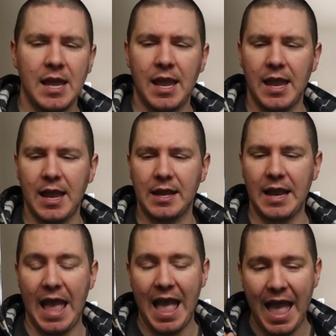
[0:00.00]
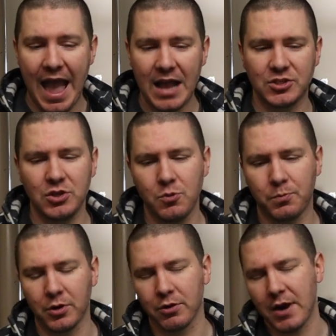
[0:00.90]
and as you
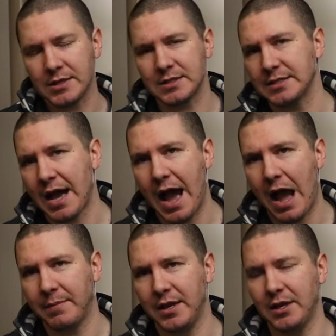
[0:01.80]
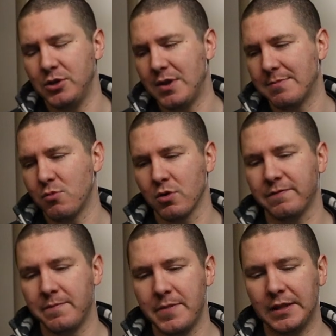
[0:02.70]
progress in the hobby and you get more
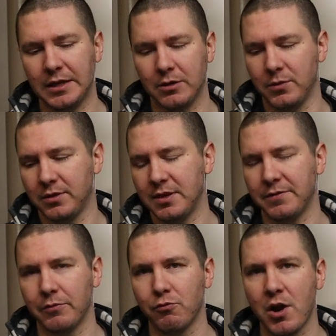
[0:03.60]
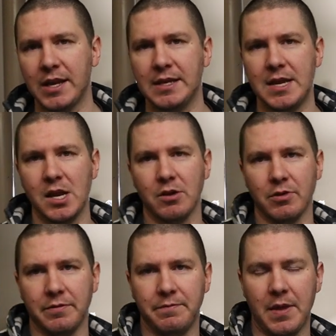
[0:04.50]
familiar with different running gear
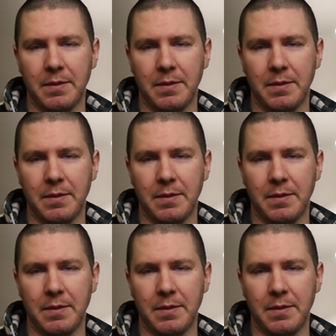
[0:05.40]
and,